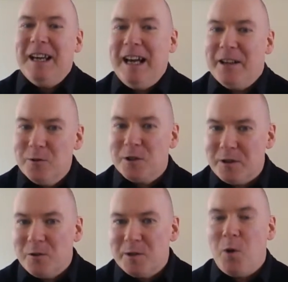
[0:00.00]

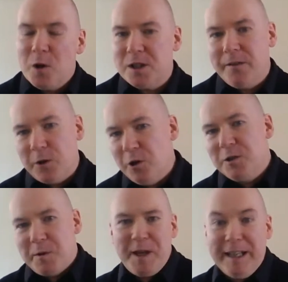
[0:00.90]
those positive
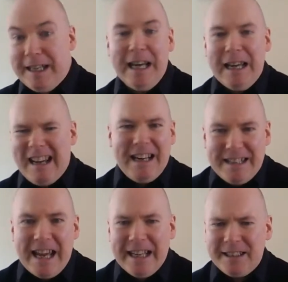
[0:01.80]
goods with any
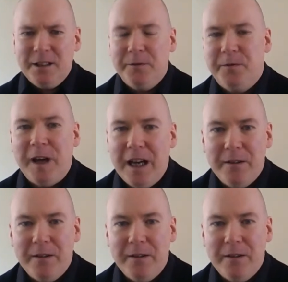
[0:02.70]
negative